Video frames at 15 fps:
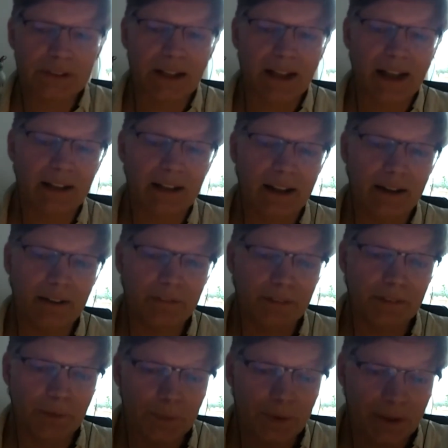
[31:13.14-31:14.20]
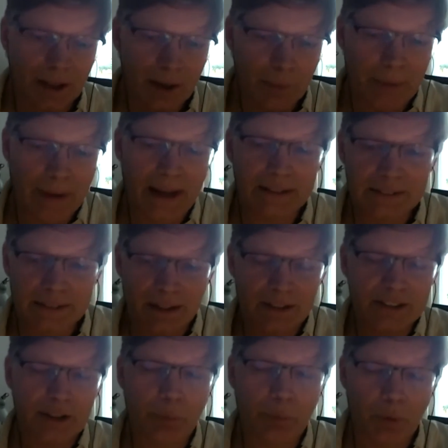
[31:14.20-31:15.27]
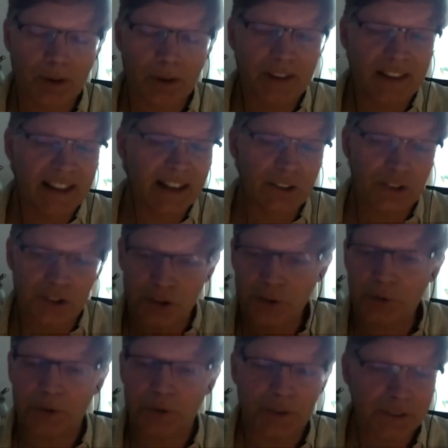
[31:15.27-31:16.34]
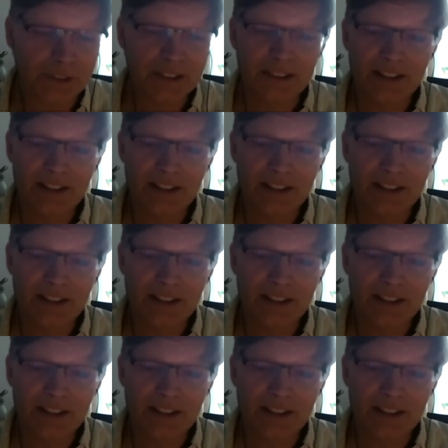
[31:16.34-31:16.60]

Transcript: and give them the capacity and support that they can do